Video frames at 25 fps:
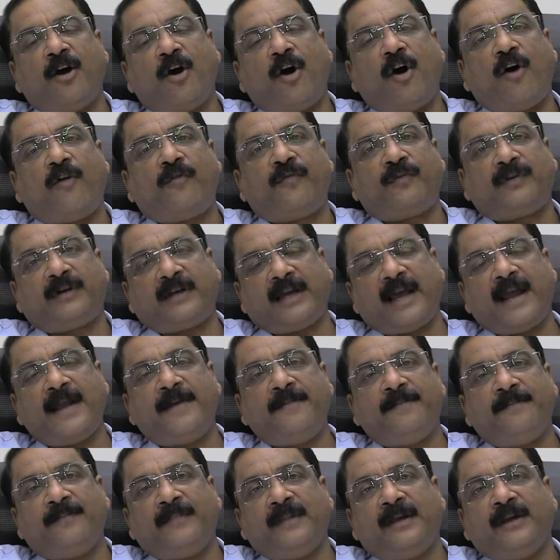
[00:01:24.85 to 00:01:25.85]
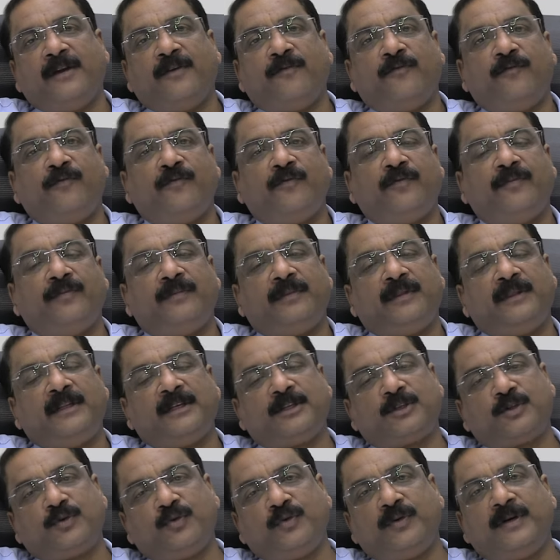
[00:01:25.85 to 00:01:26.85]
of time the
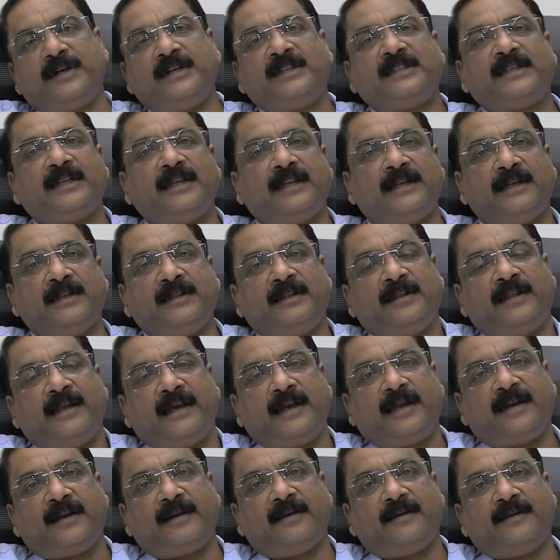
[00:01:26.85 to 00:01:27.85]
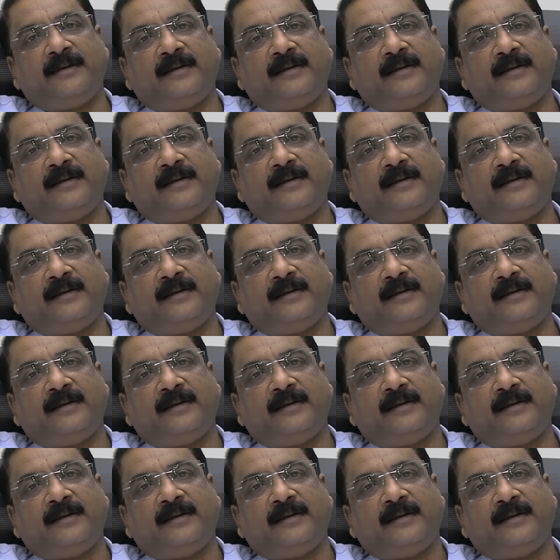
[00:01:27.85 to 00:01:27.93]
students learn there.